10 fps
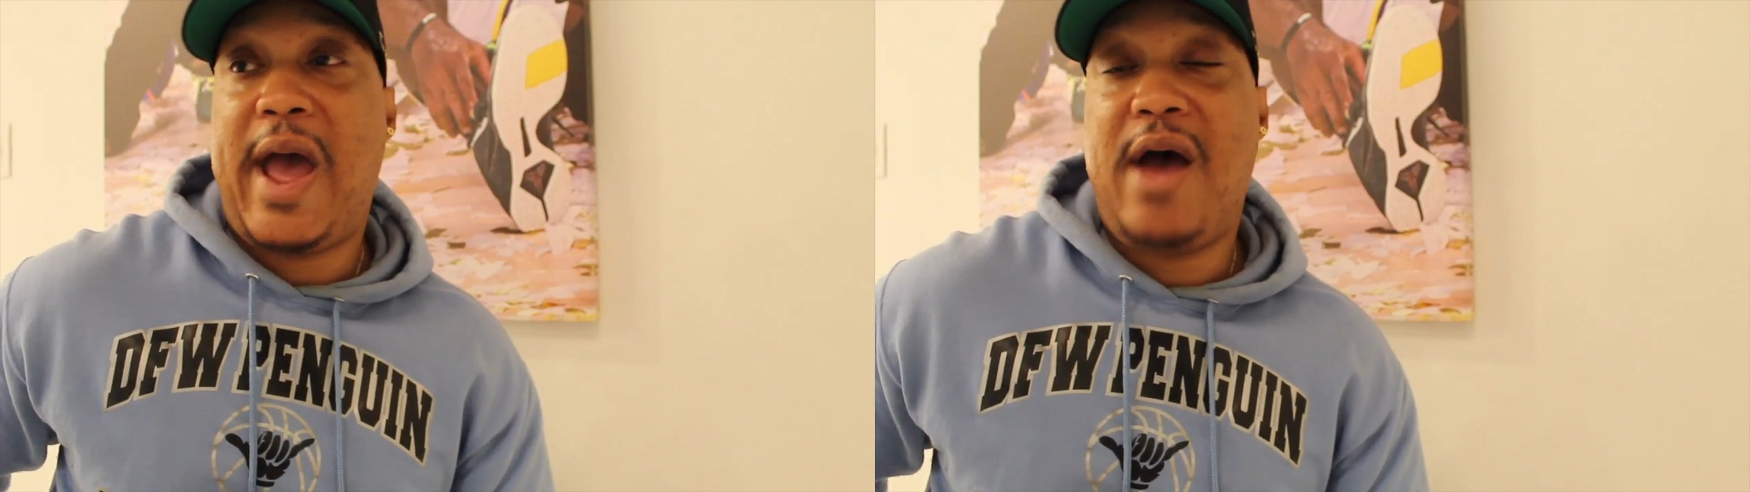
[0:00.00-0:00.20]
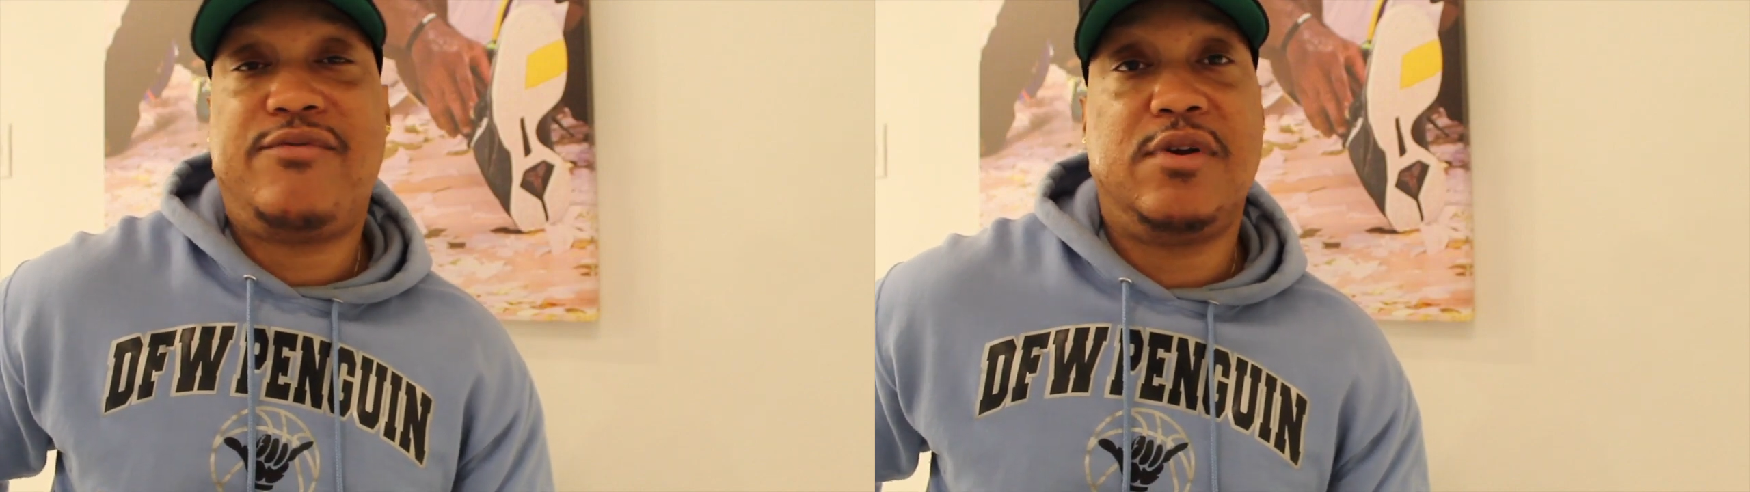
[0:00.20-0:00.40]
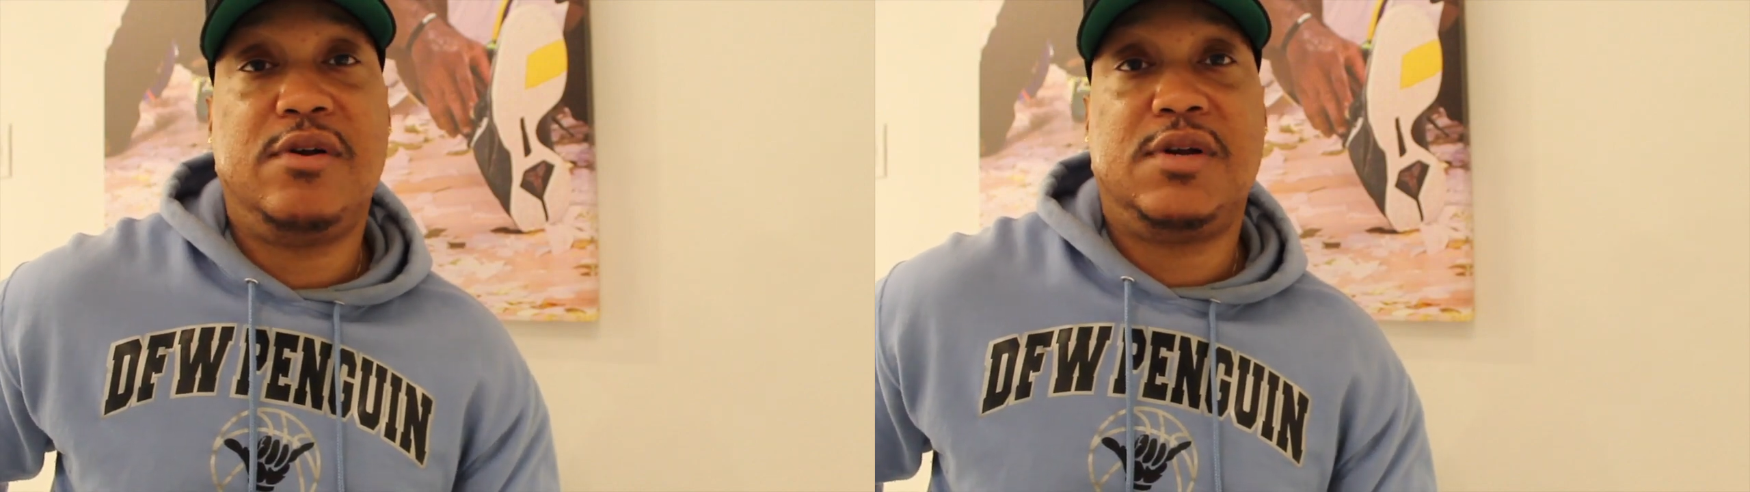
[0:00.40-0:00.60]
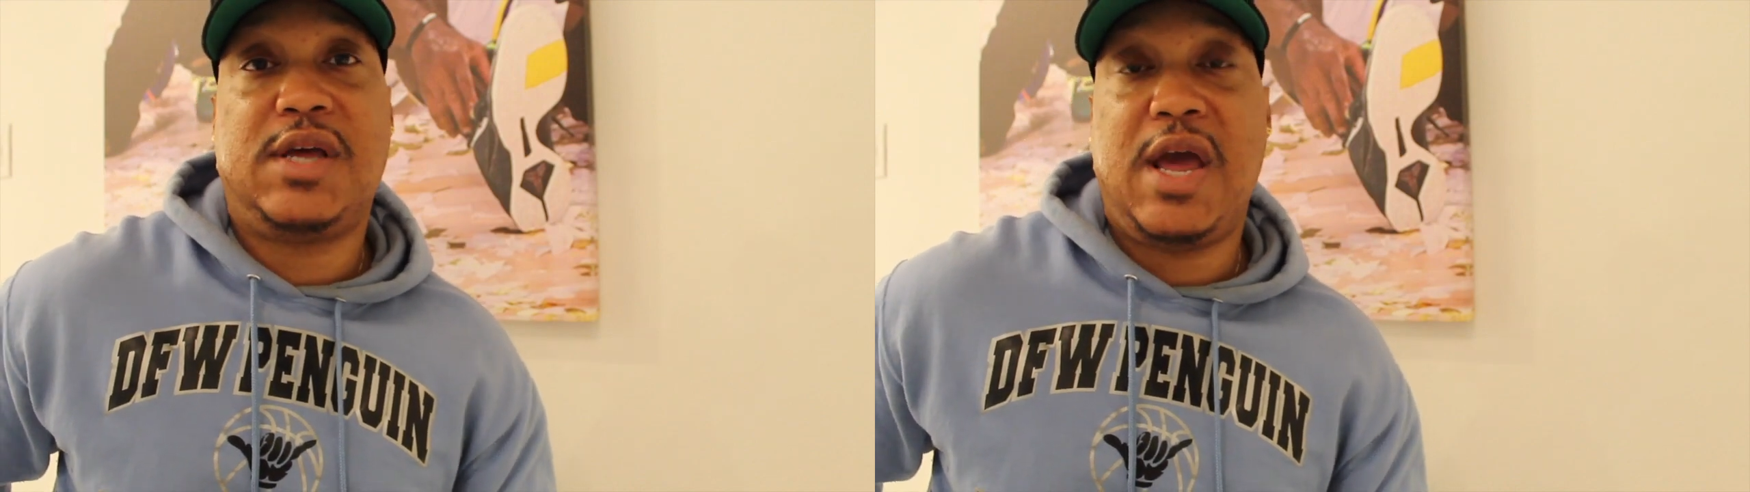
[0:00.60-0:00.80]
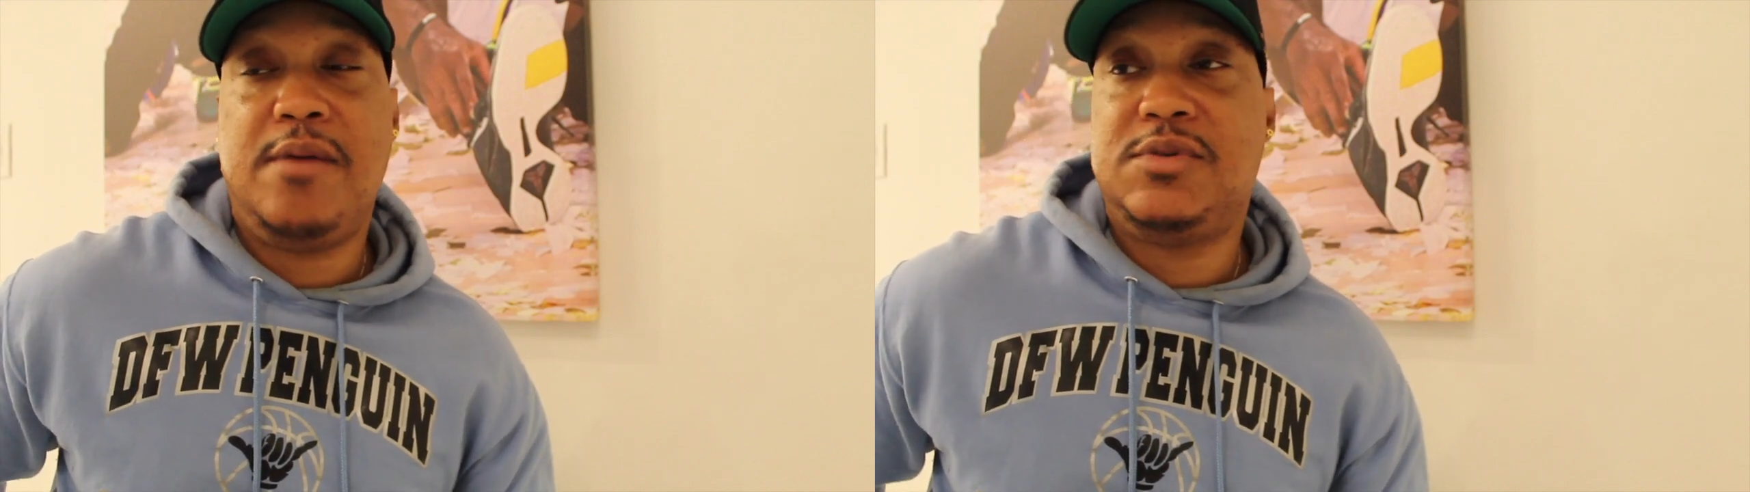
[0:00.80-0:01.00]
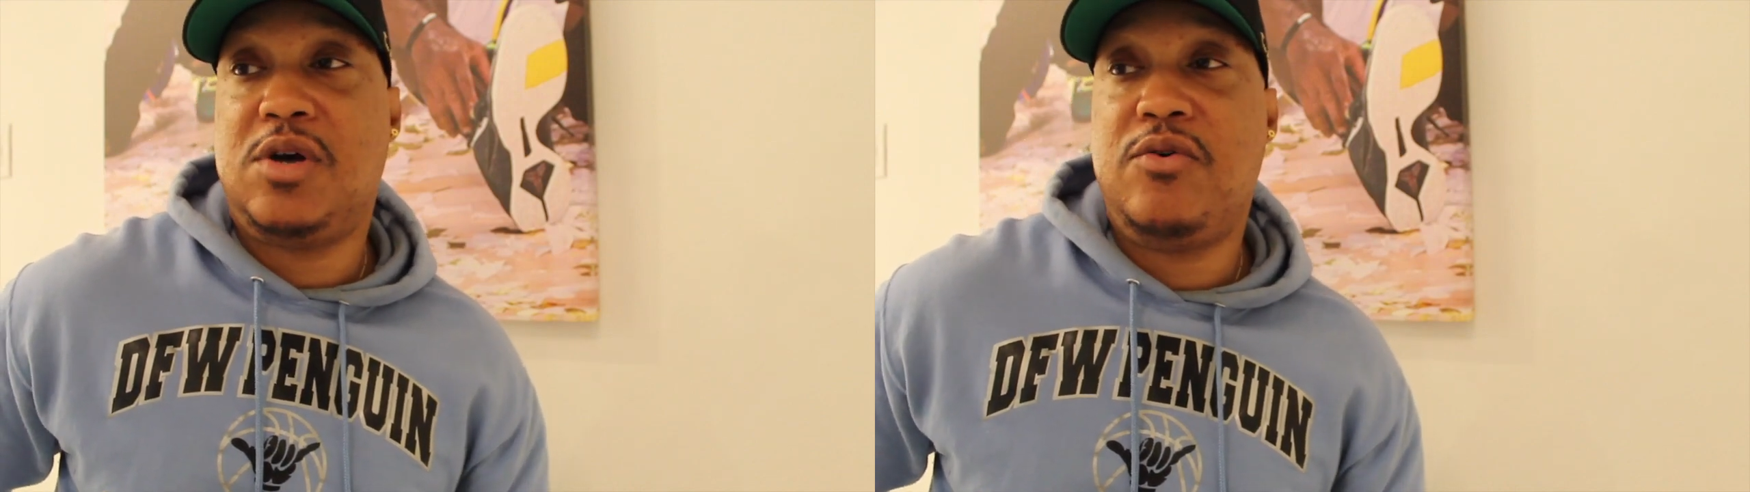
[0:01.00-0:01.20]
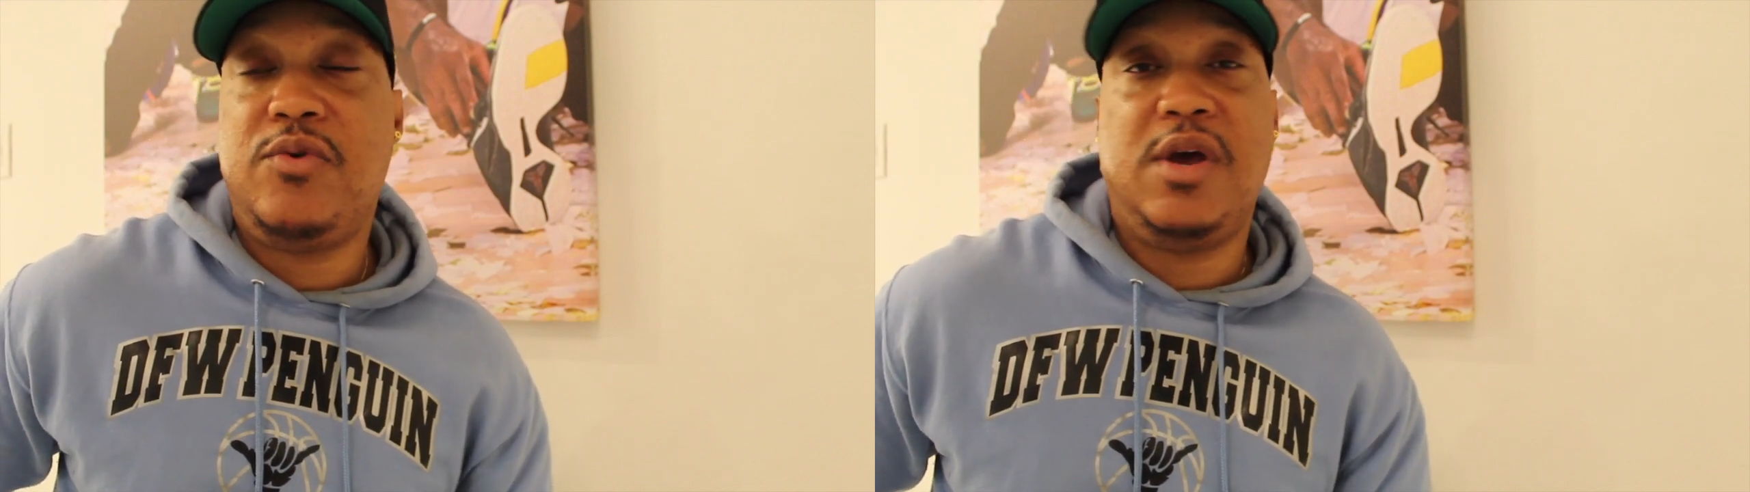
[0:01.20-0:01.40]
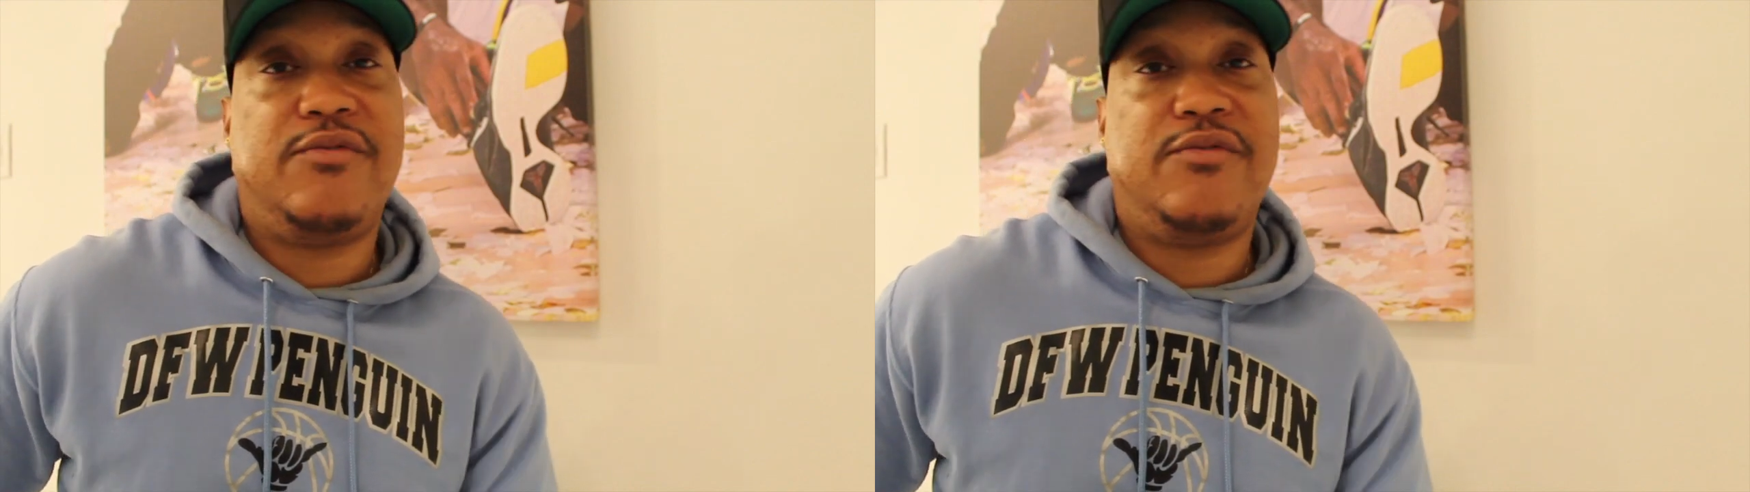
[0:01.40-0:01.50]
after the game is over with,